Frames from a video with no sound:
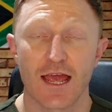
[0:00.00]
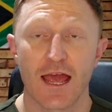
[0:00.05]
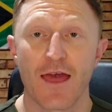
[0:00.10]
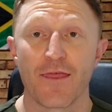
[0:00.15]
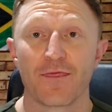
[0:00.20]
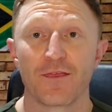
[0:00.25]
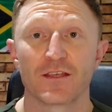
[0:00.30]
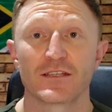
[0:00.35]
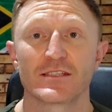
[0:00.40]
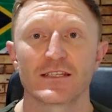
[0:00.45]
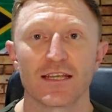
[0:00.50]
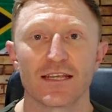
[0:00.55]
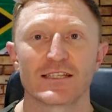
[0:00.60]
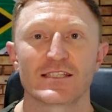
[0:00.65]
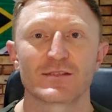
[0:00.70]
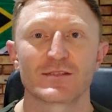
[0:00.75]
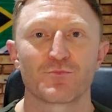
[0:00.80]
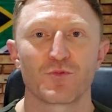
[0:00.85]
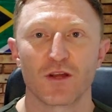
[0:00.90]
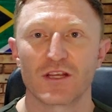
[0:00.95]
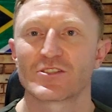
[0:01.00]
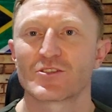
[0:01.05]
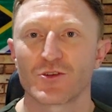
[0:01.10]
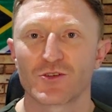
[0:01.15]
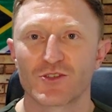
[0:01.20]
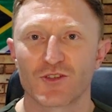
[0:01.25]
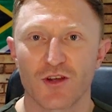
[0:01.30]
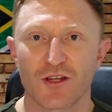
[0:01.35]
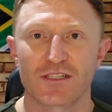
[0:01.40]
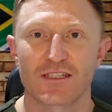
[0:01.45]
And this Espresso
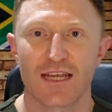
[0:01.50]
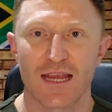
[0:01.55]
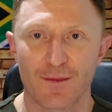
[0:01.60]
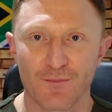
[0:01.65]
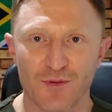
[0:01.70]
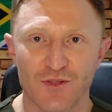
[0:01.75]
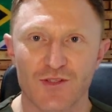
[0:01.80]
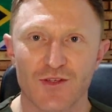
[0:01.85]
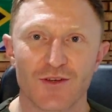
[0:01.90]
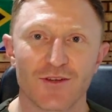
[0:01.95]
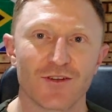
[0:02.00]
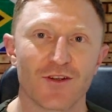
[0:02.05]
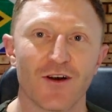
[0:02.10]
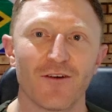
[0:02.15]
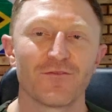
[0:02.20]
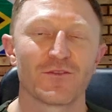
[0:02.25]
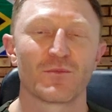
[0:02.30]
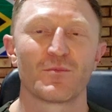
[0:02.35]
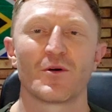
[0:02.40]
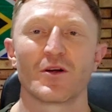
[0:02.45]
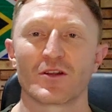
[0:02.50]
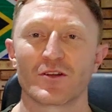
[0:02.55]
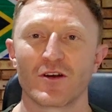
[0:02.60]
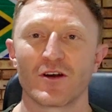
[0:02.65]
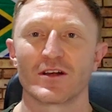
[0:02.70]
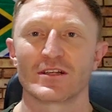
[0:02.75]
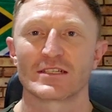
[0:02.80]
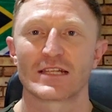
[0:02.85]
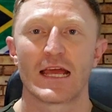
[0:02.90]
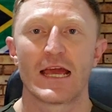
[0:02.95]
Shots episode of the
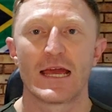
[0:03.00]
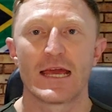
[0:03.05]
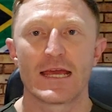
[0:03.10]
podcast